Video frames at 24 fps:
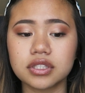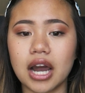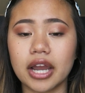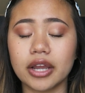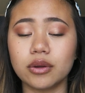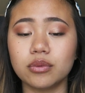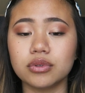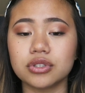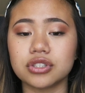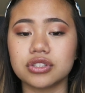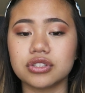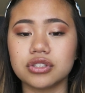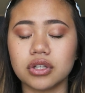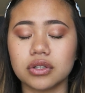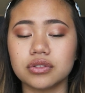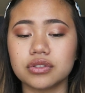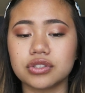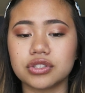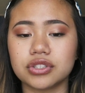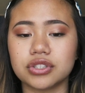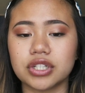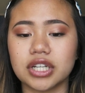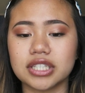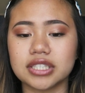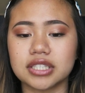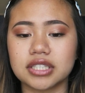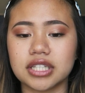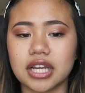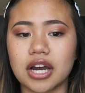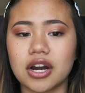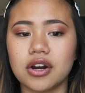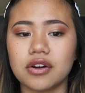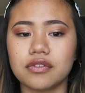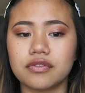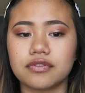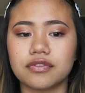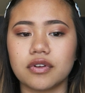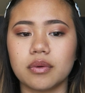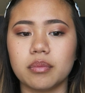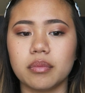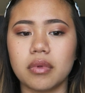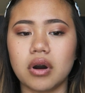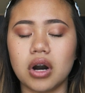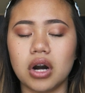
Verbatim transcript: I was so stressed out from